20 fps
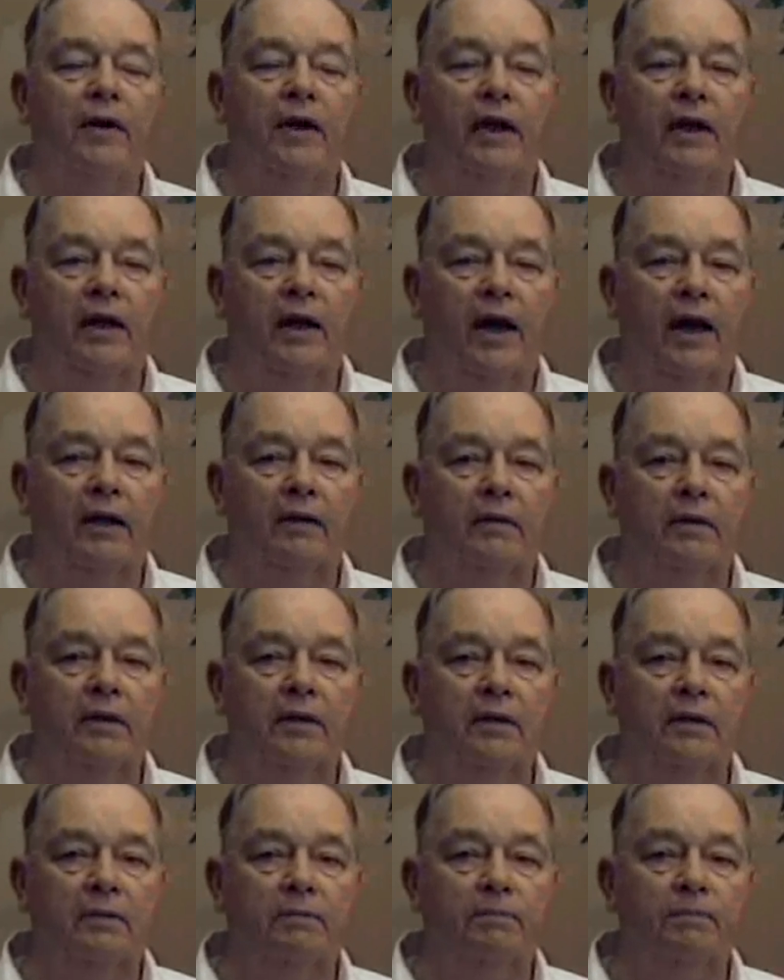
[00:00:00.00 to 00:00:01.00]
he had
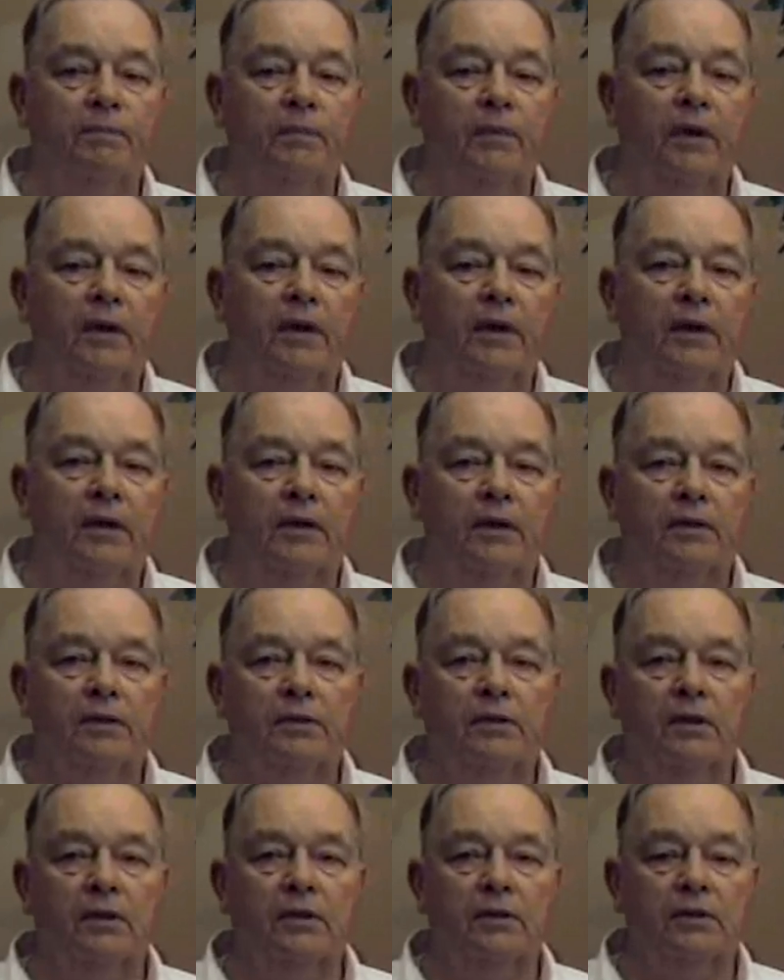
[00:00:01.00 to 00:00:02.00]
a
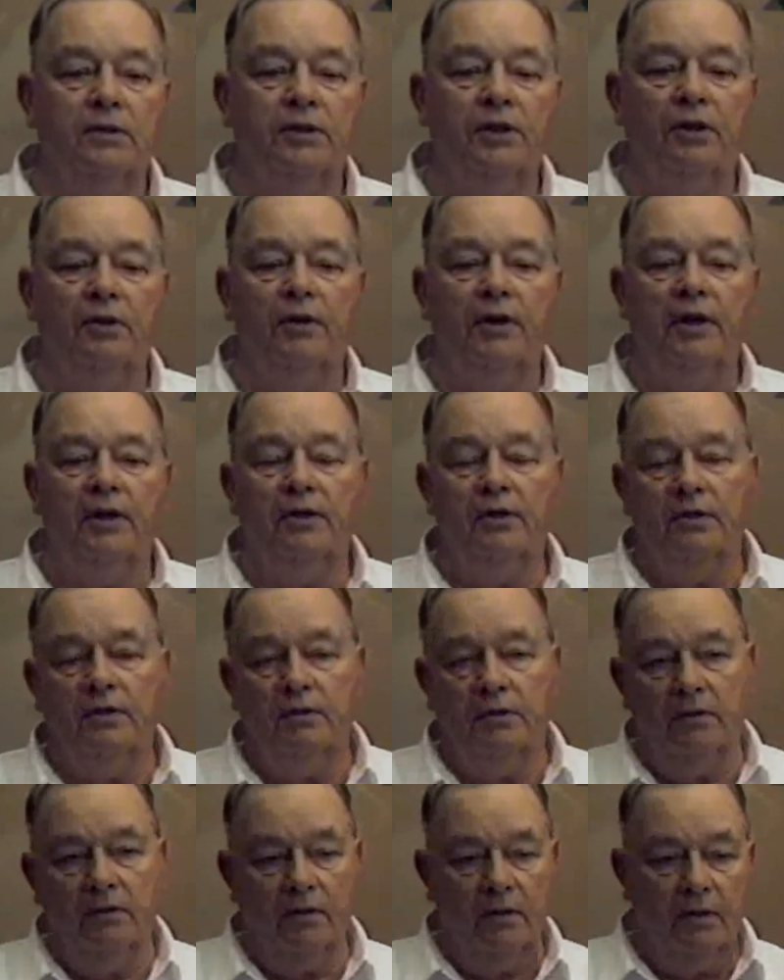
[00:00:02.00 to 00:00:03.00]
serious